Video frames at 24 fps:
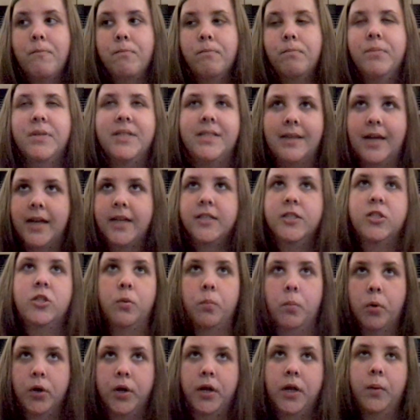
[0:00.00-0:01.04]
Besides the
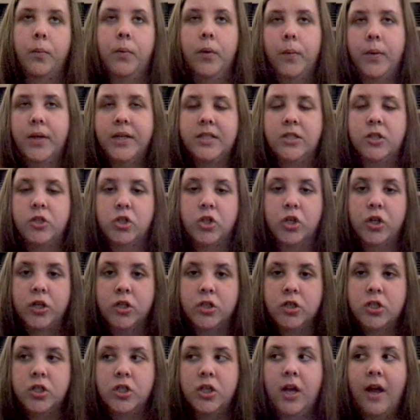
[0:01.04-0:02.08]
morning we went to
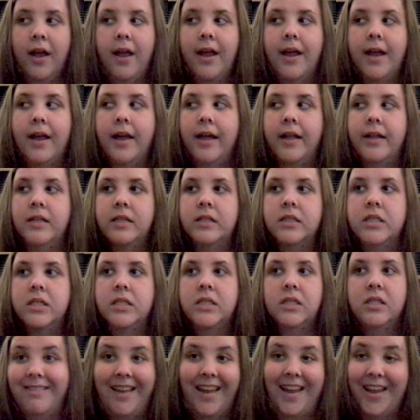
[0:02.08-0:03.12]
church. And
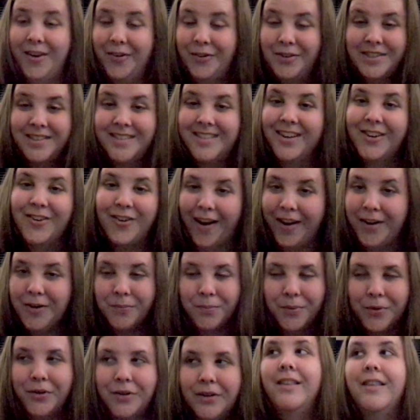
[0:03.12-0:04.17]
it was
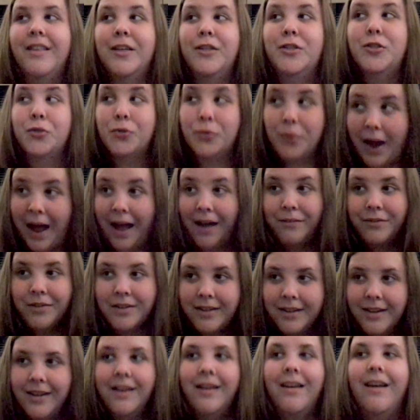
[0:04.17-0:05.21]
incredible. The
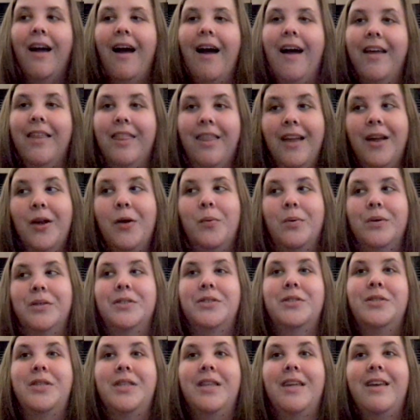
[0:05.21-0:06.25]
traveling, I think,
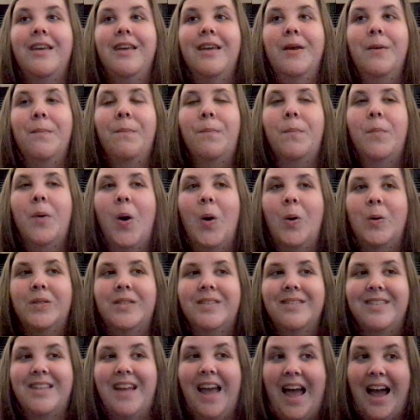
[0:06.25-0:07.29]
was the
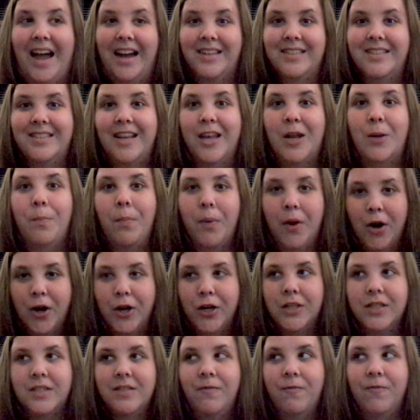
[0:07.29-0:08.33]
most taxing
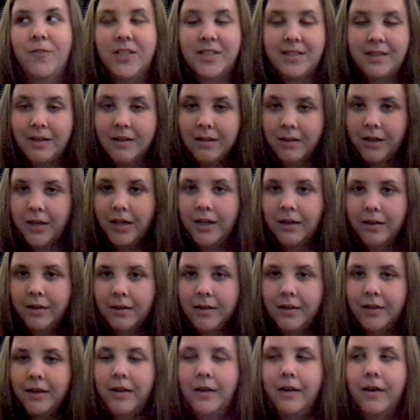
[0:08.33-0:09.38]
part physically.
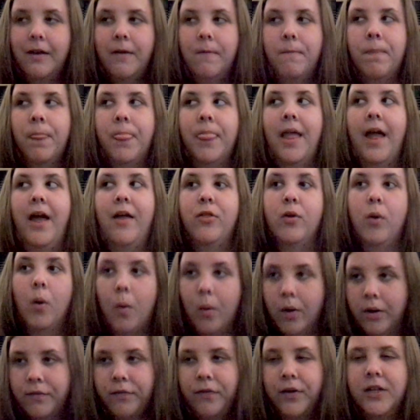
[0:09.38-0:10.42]
And the
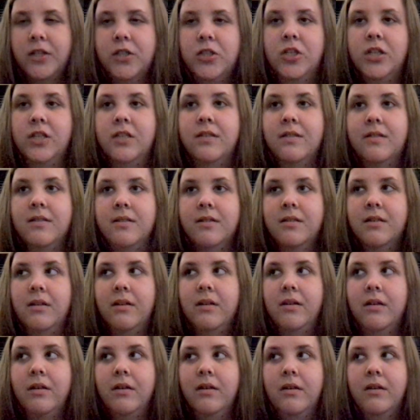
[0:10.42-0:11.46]
orphanages,
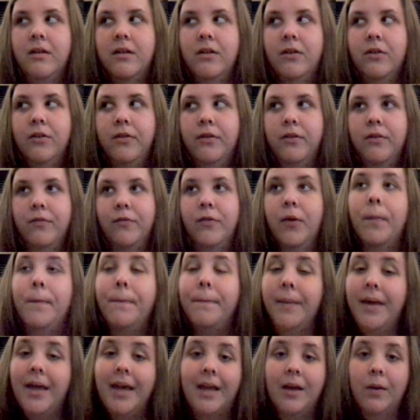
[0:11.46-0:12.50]
for
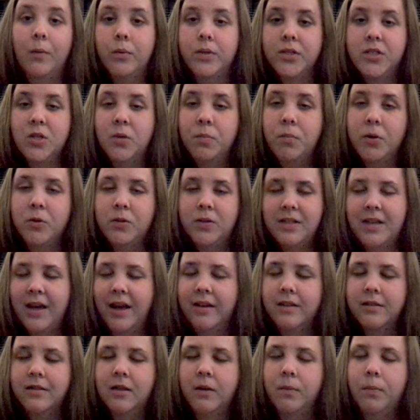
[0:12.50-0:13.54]
me, was the most
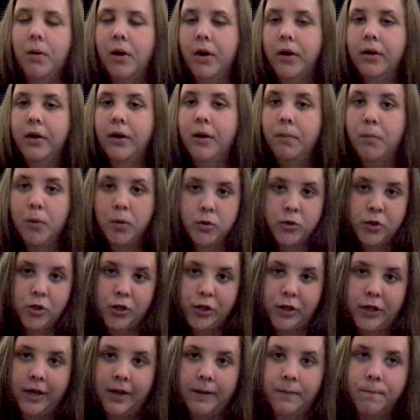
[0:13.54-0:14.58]
taxing part
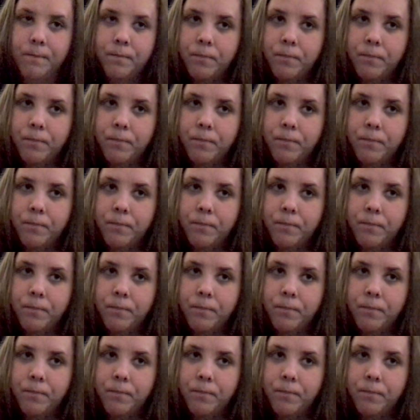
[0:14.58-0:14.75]
emotionally.